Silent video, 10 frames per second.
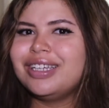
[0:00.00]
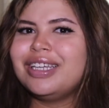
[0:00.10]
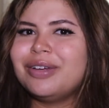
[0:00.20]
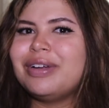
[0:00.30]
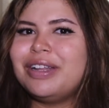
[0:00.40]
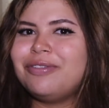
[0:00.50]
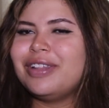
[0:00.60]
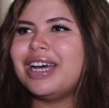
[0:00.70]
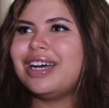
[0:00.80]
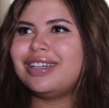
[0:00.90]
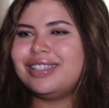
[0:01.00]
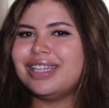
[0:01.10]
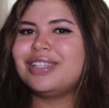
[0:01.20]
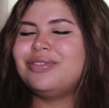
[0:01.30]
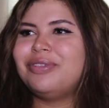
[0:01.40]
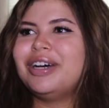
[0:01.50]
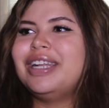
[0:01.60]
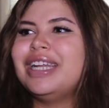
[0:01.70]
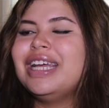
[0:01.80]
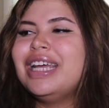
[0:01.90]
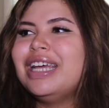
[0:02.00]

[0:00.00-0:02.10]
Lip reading: get ready for that, because that's fun.